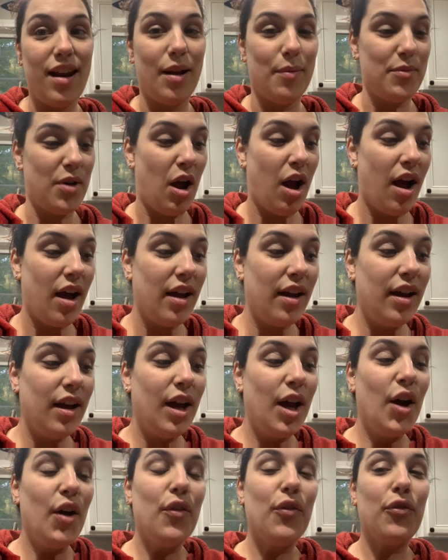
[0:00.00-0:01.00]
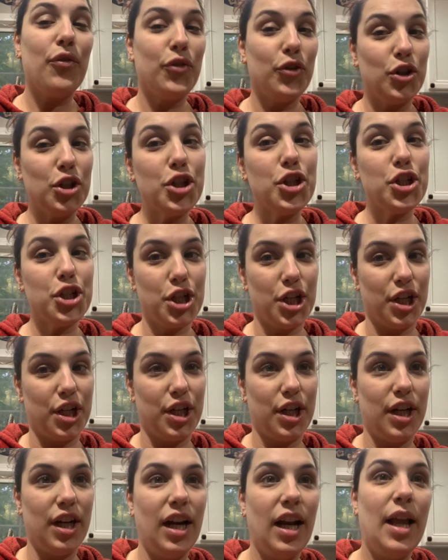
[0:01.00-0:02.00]
I'm not for
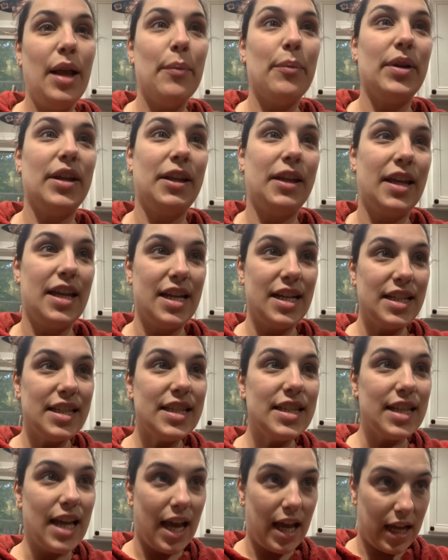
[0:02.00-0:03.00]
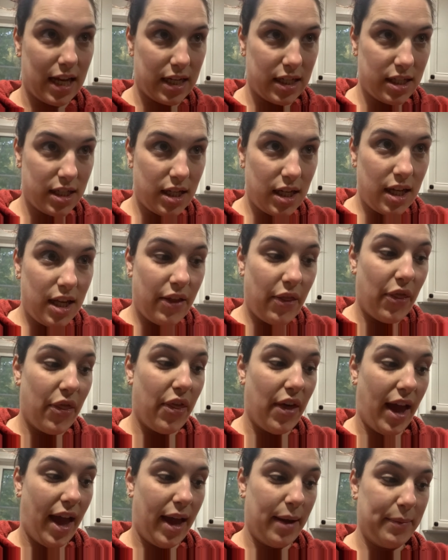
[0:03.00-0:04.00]
sure, but he said
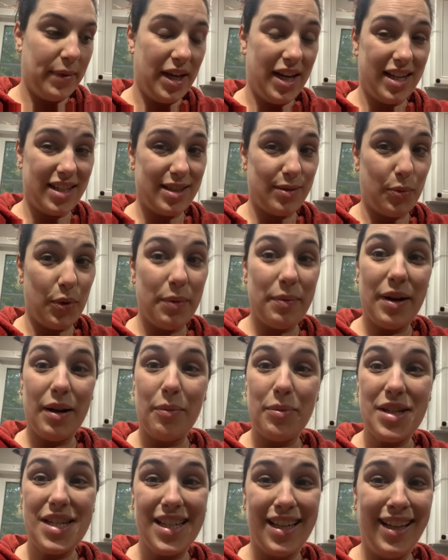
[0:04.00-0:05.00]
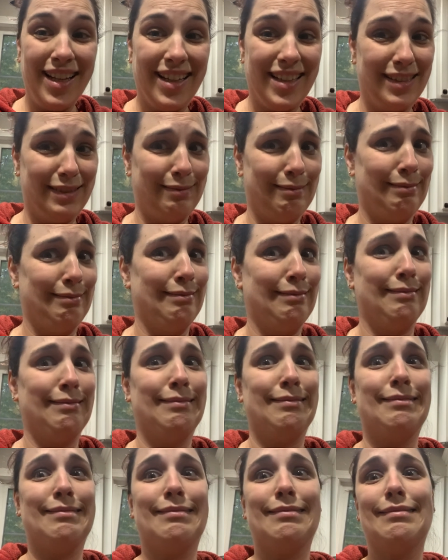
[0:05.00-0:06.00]
that my next appointment I'll be done.
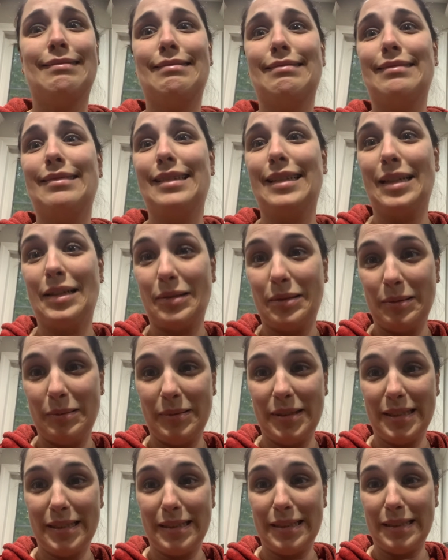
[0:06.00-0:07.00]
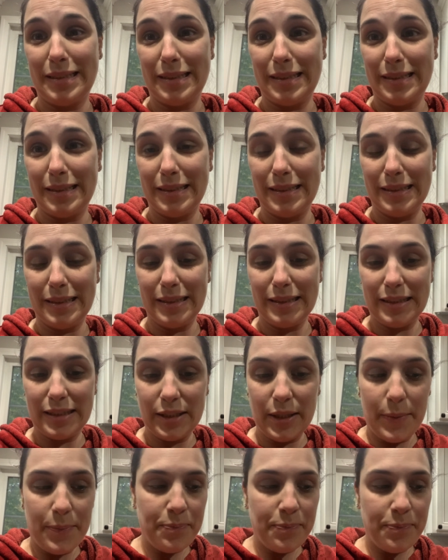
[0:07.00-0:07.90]
Oh my gosh.